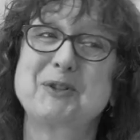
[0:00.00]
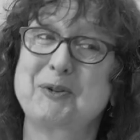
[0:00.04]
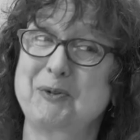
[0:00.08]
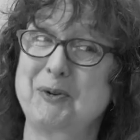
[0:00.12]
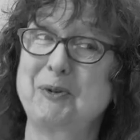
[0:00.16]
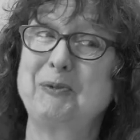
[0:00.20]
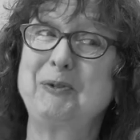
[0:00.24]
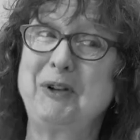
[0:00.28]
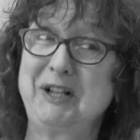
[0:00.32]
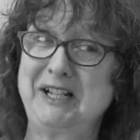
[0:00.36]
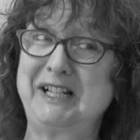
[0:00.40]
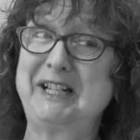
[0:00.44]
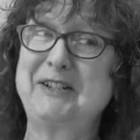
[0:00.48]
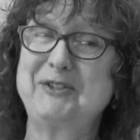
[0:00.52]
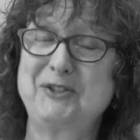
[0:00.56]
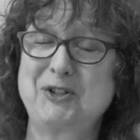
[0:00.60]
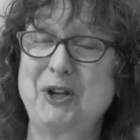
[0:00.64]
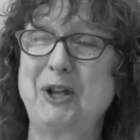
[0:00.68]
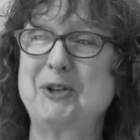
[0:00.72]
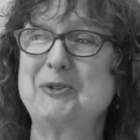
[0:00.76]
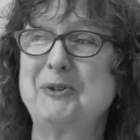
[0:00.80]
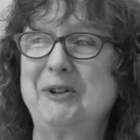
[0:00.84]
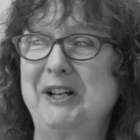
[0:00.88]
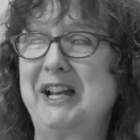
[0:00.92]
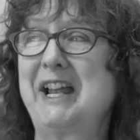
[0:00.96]
really,
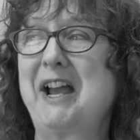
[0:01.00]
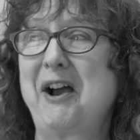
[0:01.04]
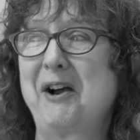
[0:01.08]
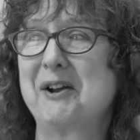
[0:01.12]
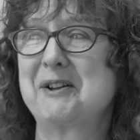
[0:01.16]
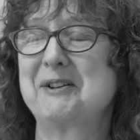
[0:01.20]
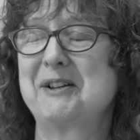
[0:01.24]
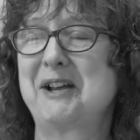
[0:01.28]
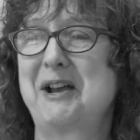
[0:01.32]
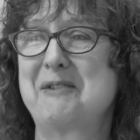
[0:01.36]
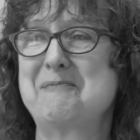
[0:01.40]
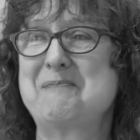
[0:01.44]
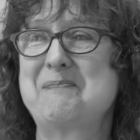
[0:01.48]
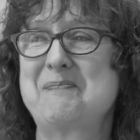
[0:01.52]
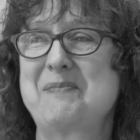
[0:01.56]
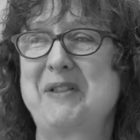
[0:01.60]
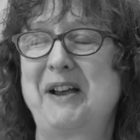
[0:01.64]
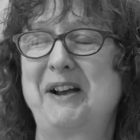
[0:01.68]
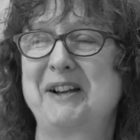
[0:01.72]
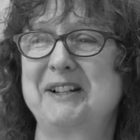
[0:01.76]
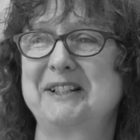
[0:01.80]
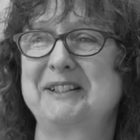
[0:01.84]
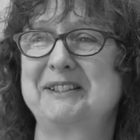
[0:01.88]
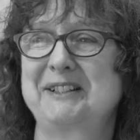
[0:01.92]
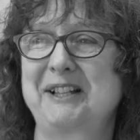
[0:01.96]
genuinely,
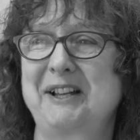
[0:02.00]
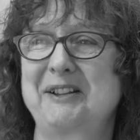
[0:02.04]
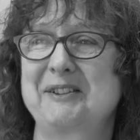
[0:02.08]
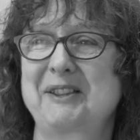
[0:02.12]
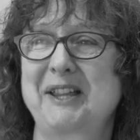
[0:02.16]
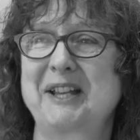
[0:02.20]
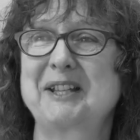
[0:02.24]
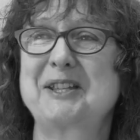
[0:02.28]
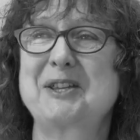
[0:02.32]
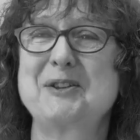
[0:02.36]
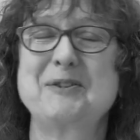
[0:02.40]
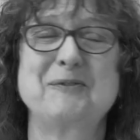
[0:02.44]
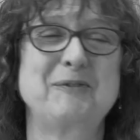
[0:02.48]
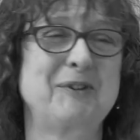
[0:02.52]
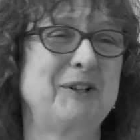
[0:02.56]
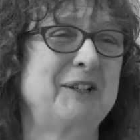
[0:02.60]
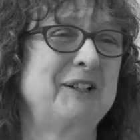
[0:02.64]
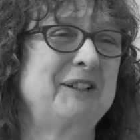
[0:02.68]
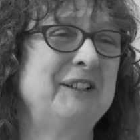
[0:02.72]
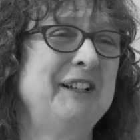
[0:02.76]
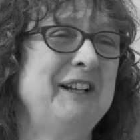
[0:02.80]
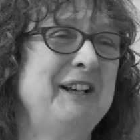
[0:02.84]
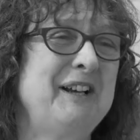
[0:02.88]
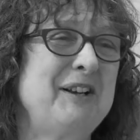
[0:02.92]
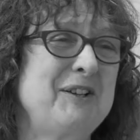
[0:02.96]
I thank you for
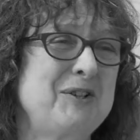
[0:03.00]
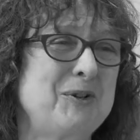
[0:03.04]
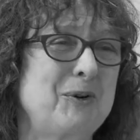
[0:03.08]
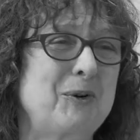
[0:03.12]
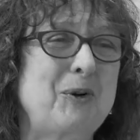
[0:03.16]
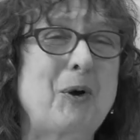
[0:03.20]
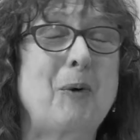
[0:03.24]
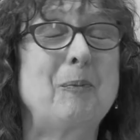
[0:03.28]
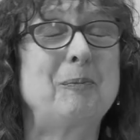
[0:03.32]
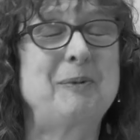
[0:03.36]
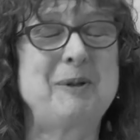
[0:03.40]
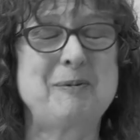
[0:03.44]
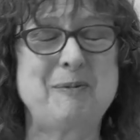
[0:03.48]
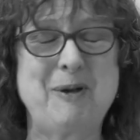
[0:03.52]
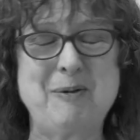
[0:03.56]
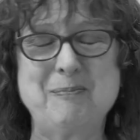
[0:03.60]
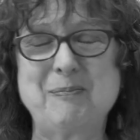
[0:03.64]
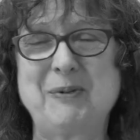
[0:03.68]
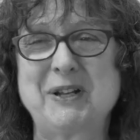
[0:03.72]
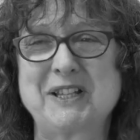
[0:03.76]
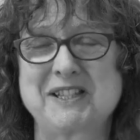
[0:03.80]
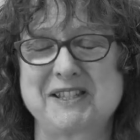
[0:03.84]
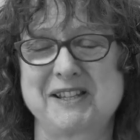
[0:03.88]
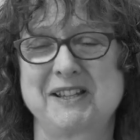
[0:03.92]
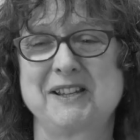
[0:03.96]
your compliment,
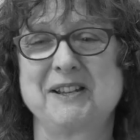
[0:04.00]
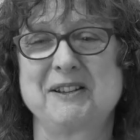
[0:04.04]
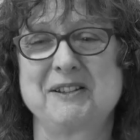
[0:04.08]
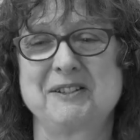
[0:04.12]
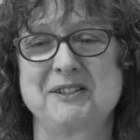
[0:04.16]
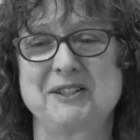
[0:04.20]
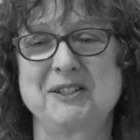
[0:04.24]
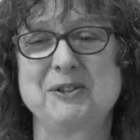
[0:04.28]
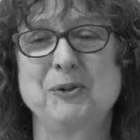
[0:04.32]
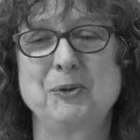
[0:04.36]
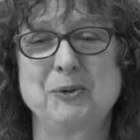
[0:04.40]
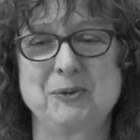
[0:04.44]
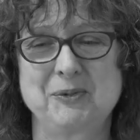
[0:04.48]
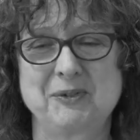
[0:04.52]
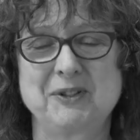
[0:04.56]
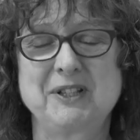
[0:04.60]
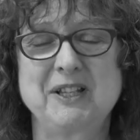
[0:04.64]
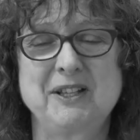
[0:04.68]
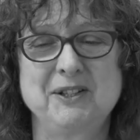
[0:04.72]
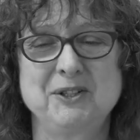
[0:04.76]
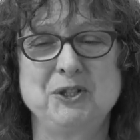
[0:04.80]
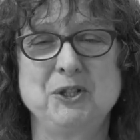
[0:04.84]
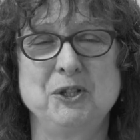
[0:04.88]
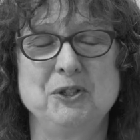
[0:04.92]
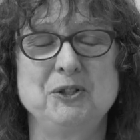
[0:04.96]
but
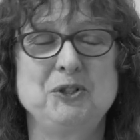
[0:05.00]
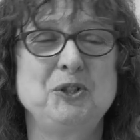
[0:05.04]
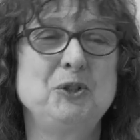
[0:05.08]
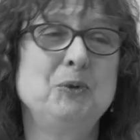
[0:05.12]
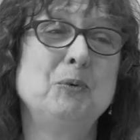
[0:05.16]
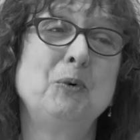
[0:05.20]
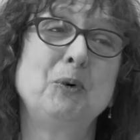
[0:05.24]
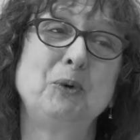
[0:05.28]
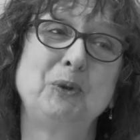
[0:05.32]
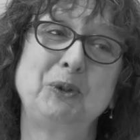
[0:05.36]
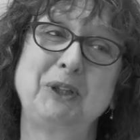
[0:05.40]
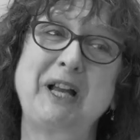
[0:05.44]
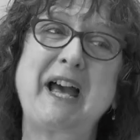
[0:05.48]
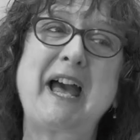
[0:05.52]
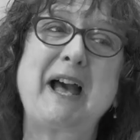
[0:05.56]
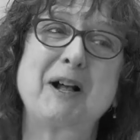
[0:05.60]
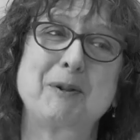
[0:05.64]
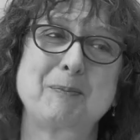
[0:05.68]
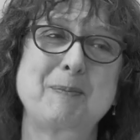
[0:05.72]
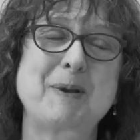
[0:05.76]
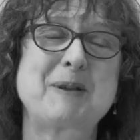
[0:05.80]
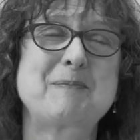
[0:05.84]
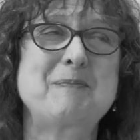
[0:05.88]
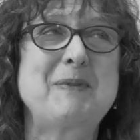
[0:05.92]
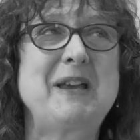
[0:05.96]
you all are
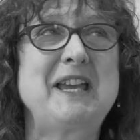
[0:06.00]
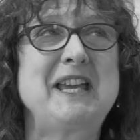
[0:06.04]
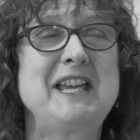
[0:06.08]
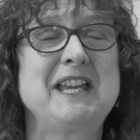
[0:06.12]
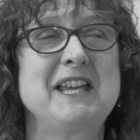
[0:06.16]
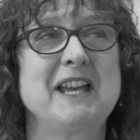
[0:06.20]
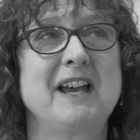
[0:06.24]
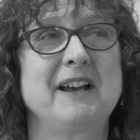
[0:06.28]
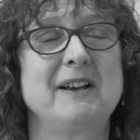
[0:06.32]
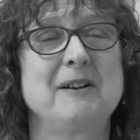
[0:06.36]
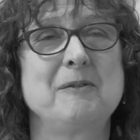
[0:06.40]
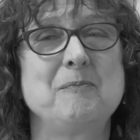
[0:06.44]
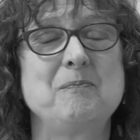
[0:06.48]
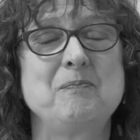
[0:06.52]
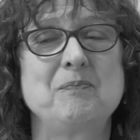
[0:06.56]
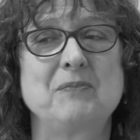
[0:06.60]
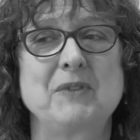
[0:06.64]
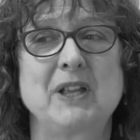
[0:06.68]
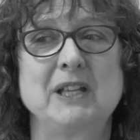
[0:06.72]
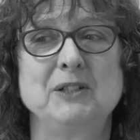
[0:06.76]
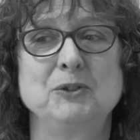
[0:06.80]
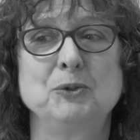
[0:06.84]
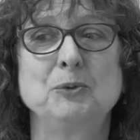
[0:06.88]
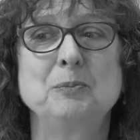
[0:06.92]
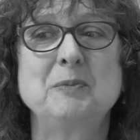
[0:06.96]
helping me
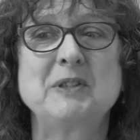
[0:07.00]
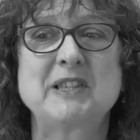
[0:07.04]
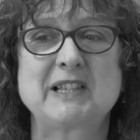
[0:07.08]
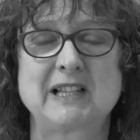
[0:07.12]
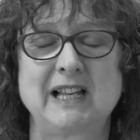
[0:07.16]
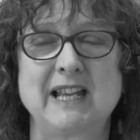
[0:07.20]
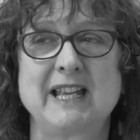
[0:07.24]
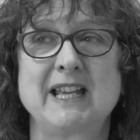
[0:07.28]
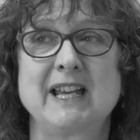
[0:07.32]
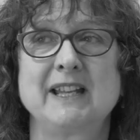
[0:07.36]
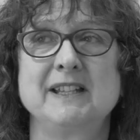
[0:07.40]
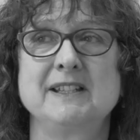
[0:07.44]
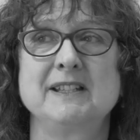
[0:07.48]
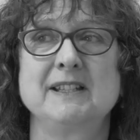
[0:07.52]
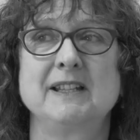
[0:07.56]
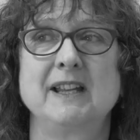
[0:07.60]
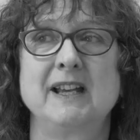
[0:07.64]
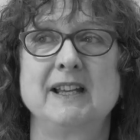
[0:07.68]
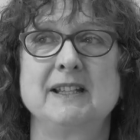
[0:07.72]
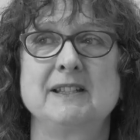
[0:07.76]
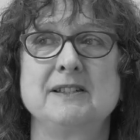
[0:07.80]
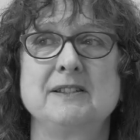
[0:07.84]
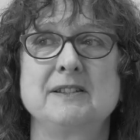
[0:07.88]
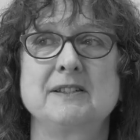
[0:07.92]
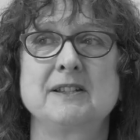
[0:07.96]
enormously,
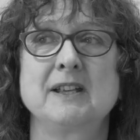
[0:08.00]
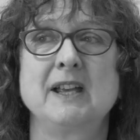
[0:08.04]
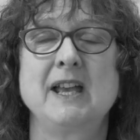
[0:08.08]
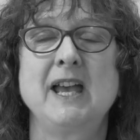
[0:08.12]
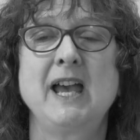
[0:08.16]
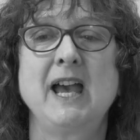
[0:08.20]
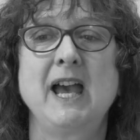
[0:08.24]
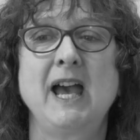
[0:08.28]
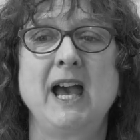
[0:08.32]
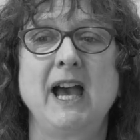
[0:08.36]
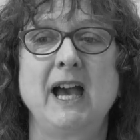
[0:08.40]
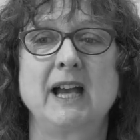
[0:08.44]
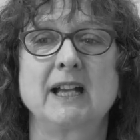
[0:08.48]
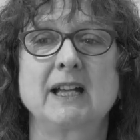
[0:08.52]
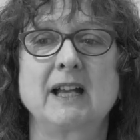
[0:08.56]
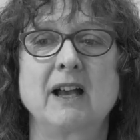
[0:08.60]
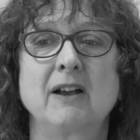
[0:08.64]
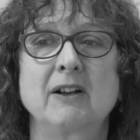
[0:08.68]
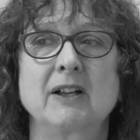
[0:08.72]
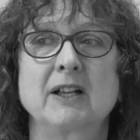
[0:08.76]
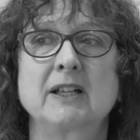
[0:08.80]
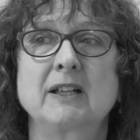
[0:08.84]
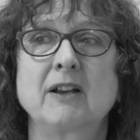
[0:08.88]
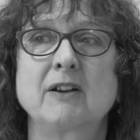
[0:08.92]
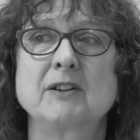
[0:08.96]
and
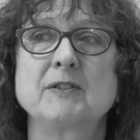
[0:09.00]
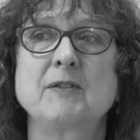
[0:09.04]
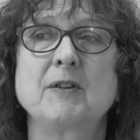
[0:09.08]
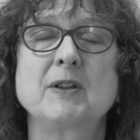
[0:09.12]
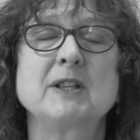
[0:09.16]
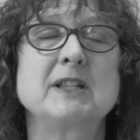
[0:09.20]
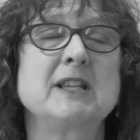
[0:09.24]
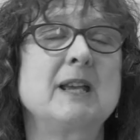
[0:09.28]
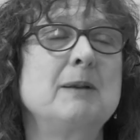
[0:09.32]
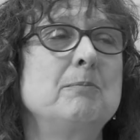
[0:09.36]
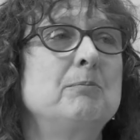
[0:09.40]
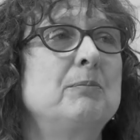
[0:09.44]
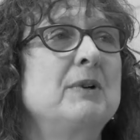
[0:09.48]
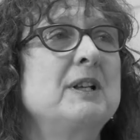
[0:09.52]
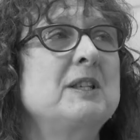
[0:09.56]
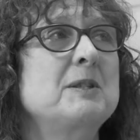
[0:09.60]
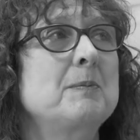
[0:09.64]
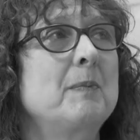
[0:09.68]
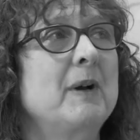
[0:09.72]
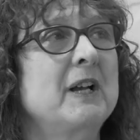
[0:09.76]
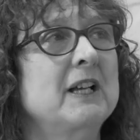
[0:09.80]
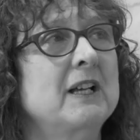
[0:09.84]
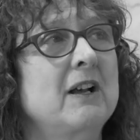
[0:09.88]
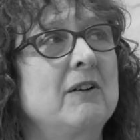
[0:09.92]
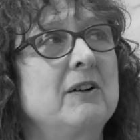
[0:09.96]
kind of it brings
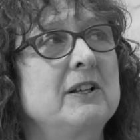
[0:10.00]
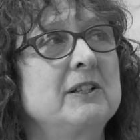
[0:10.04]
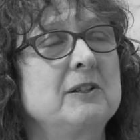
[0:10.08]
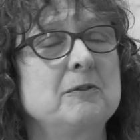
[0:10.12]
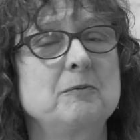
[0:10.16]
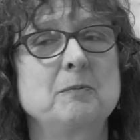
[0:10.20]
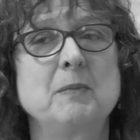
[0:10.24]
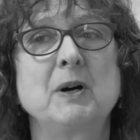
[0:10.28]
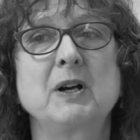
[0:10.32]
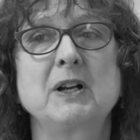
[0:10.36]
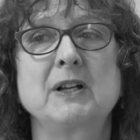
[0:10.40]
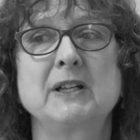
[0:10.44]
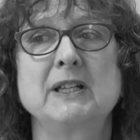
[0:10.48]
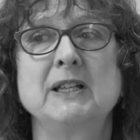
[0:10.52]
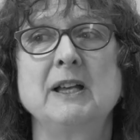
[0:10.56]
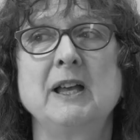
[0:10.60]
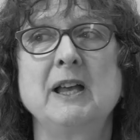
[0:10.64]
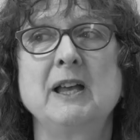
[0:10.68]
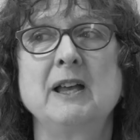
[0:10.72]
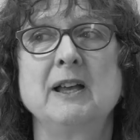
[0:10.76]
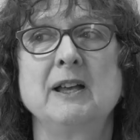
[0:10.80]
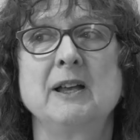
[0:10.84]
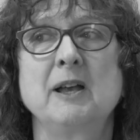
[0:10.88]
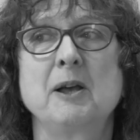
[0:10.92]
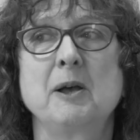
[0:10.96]
back kind of my,
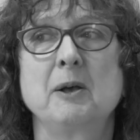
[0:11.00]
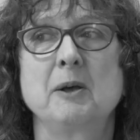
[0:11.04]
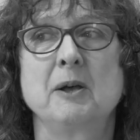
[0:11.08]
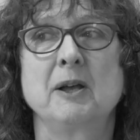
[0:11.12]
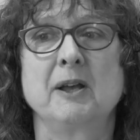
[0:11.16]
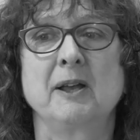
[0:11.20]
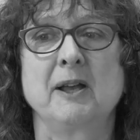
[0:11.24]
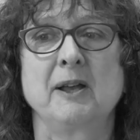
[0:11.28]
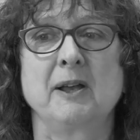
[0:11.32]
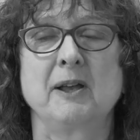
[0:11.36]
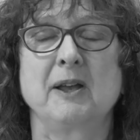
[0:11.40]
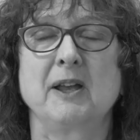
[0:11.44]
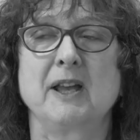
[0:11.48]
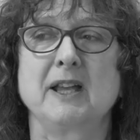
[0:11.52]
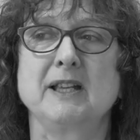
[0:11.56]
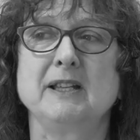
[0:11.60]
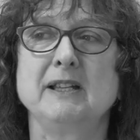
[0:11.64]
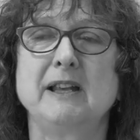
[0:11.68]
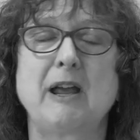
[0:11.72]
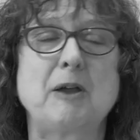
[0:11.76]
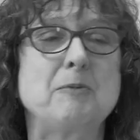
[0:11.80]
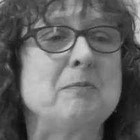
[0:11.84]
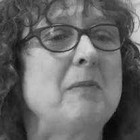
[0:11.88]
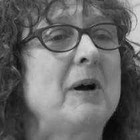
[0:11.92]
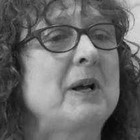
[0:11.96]
you
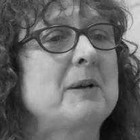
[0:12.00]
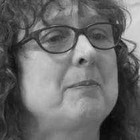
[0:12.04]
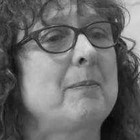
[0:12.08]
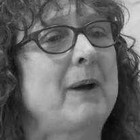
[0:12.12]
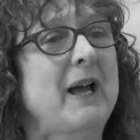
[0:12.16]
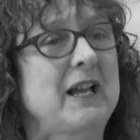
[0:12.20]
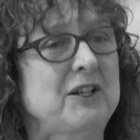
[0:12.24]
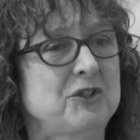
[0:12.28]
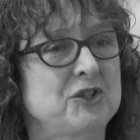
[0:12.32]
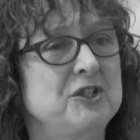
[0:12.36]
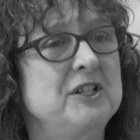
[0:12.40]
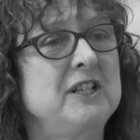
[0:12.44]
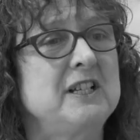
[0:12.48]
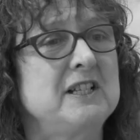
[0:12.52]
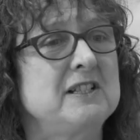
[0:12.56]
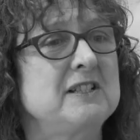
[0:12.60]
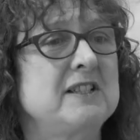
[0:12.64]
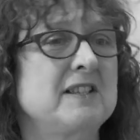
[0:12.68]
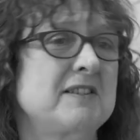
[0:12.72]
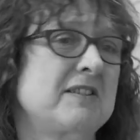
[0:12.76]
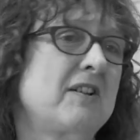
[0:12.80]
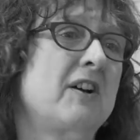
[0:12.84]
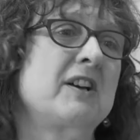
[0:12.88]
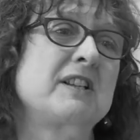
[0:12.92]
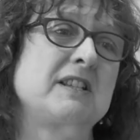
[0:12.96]
know, my passionate
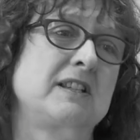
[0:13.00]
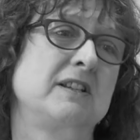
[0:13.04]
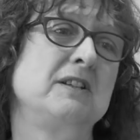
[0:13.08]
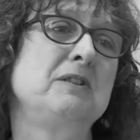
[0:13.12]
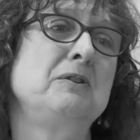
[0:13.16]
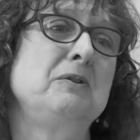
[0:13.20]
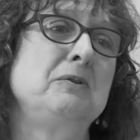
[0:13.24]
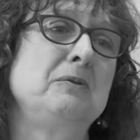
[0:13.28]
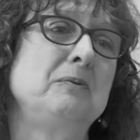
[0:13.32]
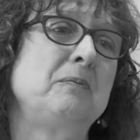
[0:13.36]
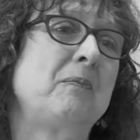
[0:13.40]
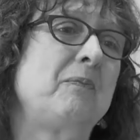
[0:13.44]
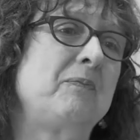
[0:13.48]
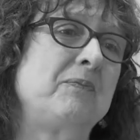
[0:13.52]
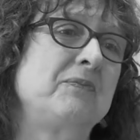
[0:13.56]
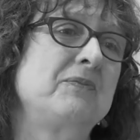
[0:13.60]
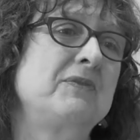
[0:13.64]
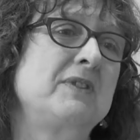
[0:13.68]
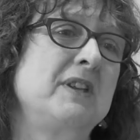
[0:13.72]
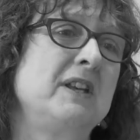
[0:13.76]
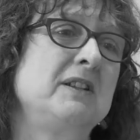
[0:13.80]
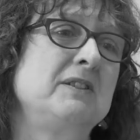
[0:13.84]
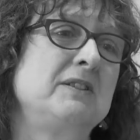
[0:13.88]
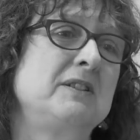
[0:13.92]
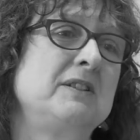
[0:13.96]
desire to
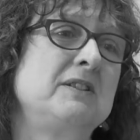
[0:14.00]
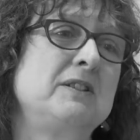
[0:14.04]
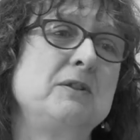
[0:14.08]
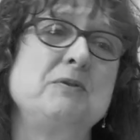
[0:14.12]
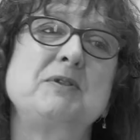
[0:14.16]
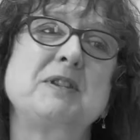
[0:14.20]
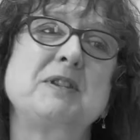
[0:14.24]
do